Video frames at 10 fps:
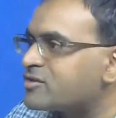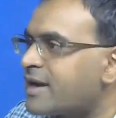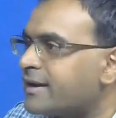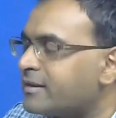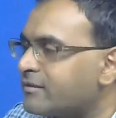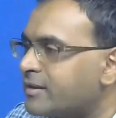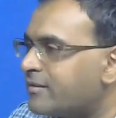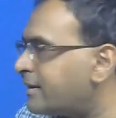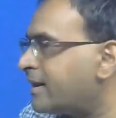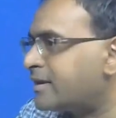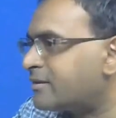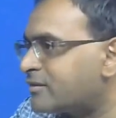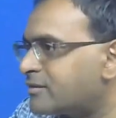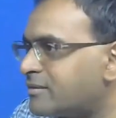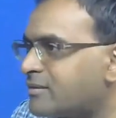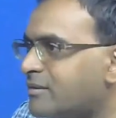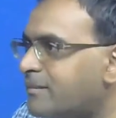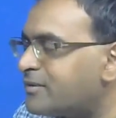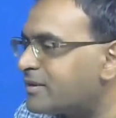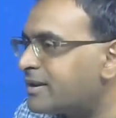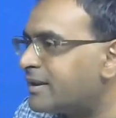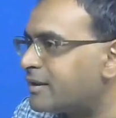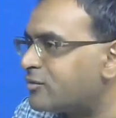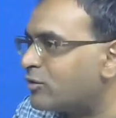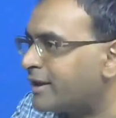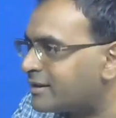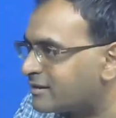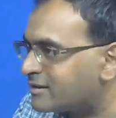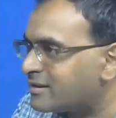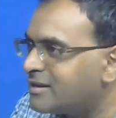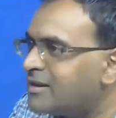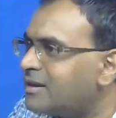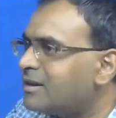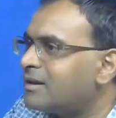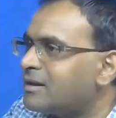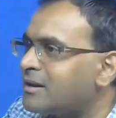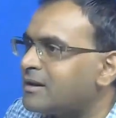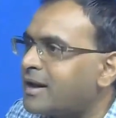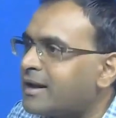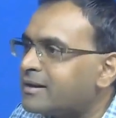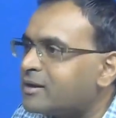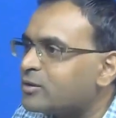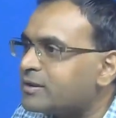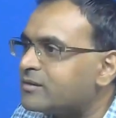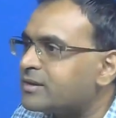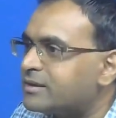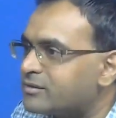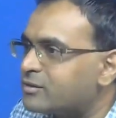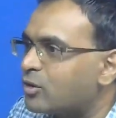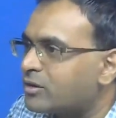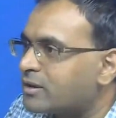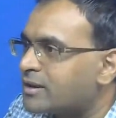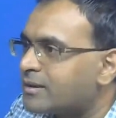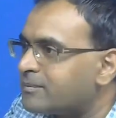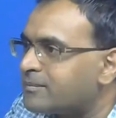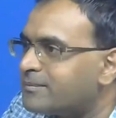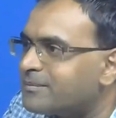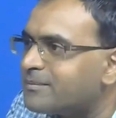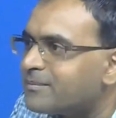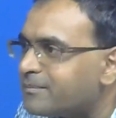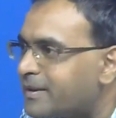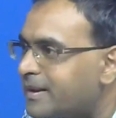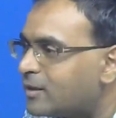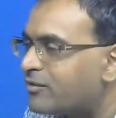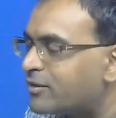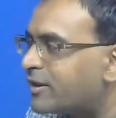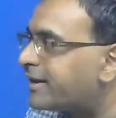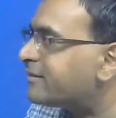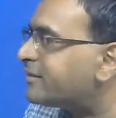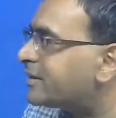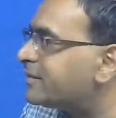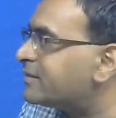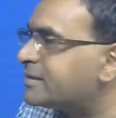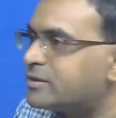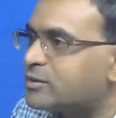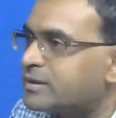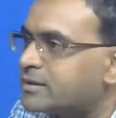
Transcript: you a standing wave, and that is basically a resonator, and that you can say is your meaning of a negative frequency. That you